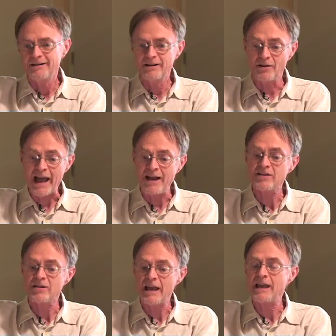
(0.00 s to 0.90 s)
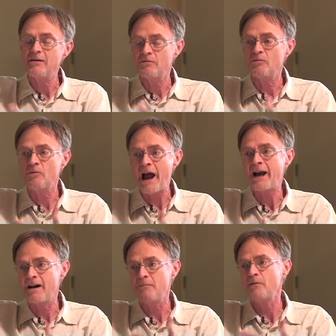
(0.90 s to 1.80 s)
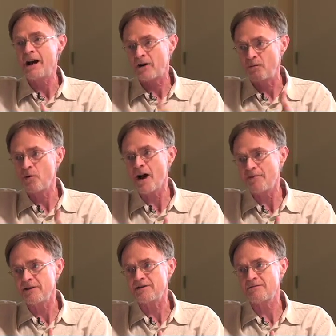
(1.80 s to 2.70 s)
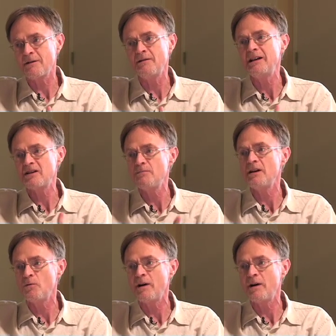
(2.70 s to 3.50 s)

you know, as they rack up record profits, there needs to be a